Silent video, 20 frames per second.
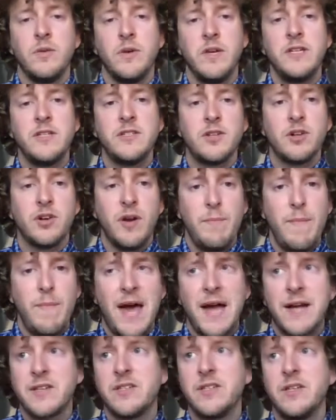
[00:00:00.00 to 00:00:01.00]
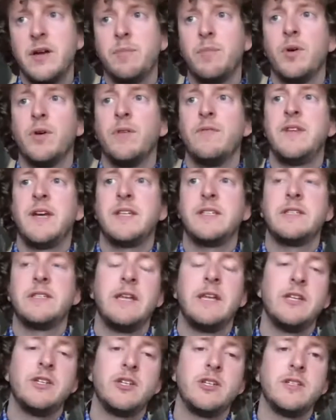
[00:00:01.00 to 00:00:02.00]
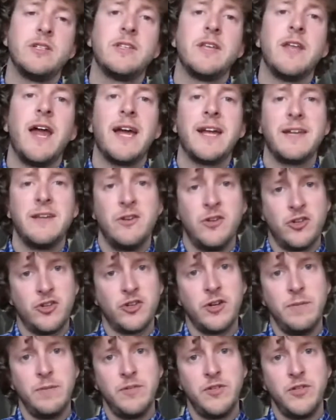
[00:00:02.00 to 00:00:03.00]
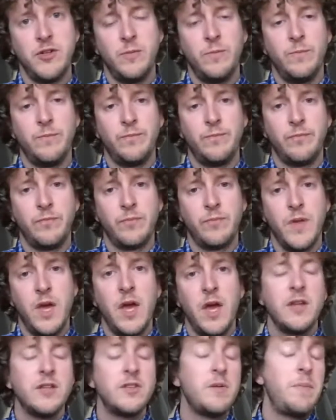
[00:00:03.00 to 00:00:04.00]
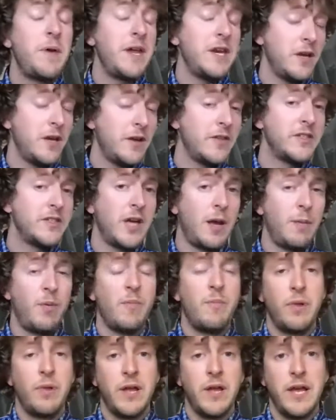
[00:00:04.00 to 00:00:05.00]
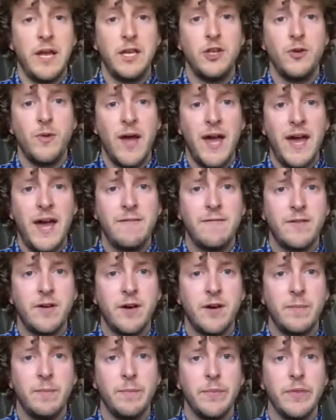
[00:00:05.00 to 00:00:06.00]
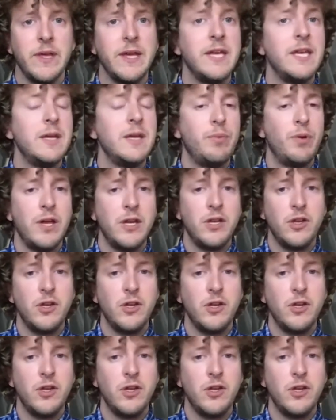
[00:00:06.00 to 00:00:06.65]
is there a max number of destinations that I can stream to? Depending on the type of plan you have, the indie plan, you